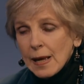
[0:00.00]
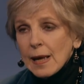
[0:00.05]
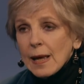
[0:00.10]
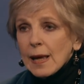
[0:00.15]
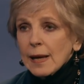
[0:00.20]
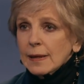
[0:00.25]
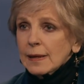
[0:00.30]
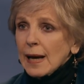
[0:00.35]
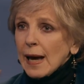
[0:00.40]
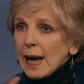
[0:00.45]

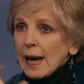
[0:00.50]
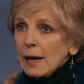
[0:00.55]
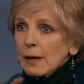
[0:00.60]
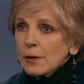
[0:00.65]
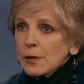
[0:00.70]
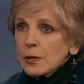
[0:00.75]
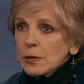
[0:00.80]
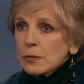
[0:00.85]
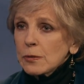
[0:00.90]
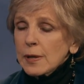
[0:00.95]
And how
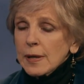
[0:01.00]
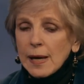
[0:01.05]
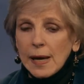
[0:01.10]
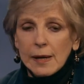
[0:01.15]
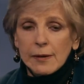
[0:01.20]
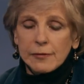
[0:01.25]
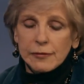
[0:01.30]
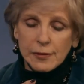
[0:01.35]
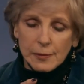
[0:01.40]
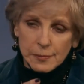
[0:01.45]
you
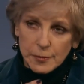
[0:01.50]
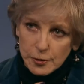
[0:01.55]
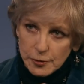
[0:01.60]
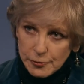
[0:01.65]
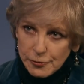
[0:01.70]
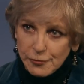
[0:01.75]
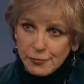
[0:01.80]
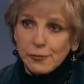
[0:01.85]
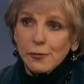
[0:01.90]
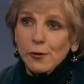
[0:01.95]
get from your
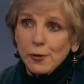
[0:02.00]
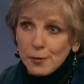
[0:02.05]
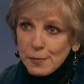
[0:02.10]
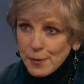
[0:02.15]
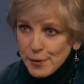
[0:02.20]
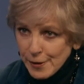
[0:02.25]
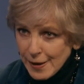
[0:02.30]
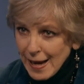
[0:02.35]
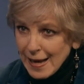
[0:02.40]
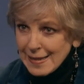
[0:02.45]

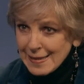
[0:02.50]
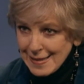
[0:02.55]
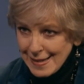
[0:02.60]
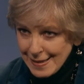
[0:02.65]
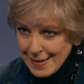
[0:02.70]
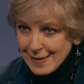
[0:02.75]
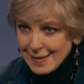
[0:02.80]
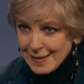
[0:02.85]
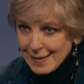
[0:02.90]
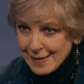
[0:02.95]
former
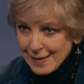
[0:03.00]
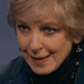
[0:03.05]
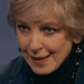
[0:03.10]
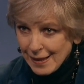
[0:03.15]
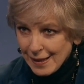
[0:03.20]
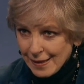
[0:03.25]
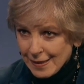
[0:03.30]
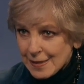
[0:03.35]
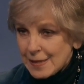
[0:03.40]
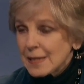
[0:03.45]
identity
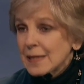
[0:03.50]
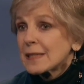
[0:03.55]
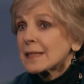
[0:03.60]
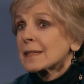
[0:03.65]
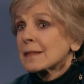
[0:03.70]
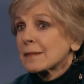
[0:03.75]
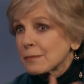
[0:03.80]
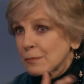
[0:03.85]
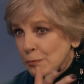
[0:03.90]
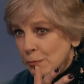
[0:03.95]

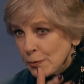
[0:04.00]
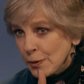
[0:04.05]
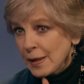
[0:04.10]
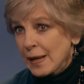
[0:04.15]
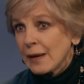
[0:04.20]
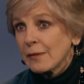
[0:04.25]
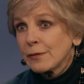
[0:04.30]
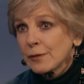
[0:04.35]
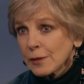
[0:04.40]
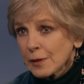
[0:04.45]
as
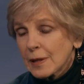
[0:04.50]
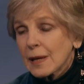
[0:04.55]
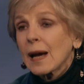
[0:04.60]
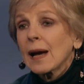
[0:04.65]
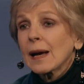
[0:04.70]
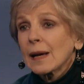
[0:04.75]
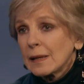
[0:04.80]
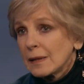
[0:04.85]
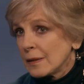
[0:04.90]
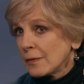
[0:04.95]
whatever
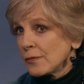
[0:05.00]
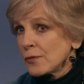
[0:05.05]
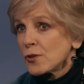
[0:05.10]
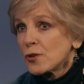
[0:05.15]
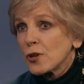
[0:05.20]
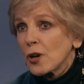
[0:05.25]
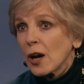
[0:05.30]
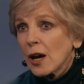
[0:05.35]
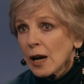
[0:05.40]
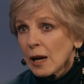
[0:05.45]
kind of
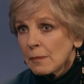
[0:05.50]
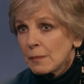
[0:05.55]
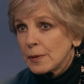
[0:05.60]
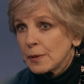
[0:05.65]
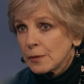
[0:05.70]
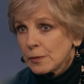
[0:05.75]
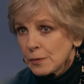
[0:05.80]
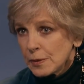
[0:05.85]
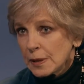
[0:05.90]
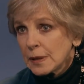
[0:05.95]
job
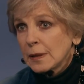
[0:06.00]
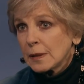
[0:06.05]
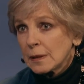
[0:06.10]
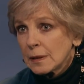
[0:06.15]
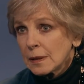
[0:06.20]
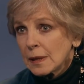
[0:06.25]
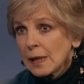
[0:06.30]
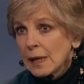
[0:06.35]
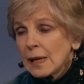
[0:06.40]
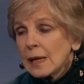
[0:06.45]
you
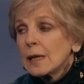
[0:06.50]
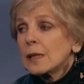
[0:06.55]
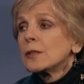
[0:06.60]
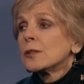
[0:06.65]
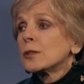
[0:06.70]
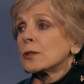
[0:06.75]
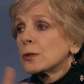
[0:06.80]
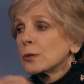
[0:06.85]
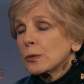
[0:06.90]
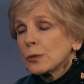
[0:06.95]
did
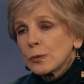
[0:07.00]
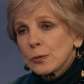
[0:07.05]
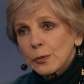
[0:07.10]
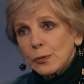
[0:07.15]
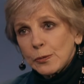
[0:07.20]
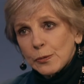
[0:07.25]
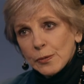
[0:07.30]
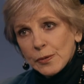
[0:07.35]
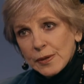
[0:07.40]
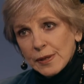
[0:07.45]

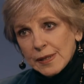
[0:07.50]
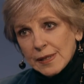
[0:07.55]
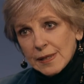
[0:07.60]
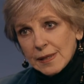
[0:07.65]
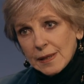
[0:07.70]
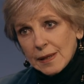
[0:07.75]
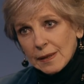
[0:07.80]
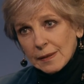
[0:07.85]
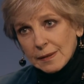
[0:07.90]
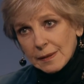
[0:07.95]
to this
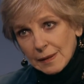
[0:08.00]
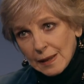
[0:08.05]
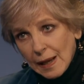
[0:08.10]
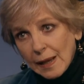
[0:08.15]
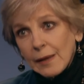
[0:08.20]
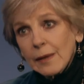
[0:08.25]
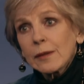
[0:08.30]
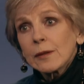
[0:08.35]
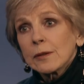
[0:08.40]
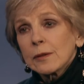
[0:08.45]

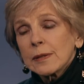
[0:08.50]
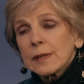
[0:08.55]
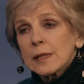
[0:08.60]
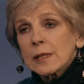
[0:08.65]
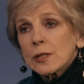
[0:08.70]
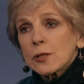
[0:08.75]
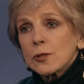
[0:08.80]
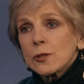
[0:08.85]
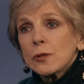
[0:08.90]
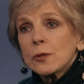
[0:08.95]
other,
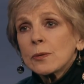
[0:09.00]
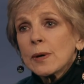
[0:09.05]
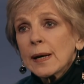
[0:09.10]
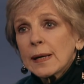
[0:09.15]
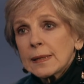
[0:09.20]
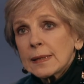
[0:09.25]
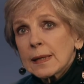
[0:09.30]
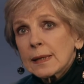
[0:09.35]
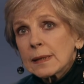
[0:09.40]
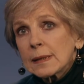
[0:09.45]
this new
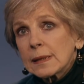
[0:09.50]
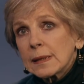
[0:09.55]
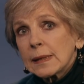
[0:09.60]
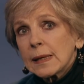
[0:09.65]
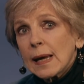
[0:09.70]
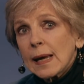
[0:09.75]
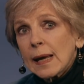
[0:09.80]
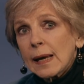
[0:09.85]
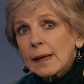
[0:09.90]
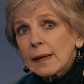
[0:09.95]

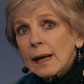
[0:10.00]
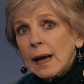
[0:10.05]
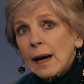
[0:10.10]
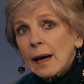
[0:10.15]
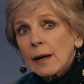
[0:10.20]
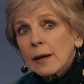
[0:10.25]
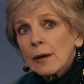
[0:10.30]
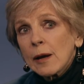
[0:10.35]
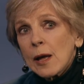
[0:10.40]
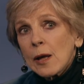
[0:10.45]
identity, and
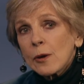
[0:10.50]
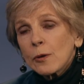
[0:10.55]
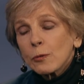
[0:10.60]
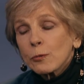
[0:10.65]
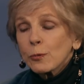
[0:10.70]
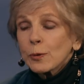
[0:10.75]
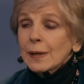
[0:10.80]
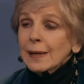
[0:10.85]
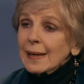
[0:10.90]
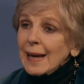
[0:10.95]
are
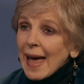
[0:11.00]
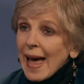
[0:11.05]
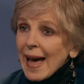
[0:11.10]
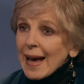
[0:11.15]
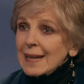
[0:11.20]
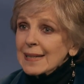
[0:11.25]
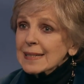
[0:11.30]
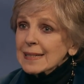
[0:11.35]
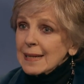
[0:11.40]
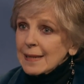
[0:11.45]

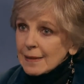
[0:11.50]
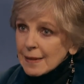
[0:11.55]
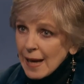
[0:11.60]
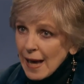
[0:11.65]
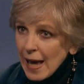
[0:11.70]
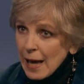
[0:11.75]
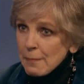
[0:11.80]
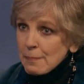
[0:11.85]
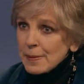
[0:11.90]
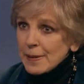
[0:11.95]
relaxed and
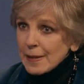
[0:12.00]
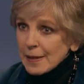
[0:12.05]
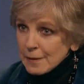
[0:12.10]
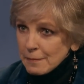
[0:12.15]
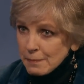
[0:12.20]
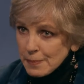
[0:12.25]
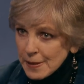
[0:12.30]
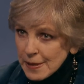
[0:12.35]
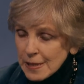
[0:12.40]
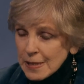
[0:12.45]
happy
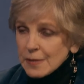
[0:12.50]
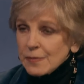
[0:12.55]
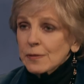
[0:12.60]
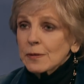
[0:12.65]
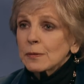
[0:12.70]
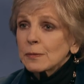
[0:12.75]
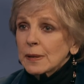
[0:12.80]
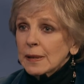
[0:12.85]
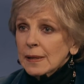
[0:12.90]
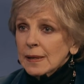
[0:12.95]
and
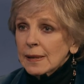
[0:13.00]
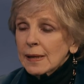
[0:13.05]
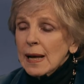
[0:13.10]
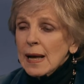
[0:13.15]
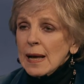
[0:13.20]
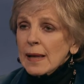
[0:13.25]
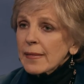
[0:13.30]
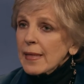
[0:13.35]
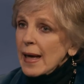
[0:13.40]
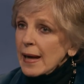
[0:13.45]
peaceful with it,
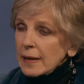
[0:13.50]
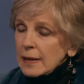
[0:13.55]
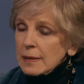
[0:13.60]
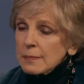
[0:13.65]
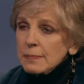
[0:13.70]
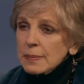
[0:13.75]
that can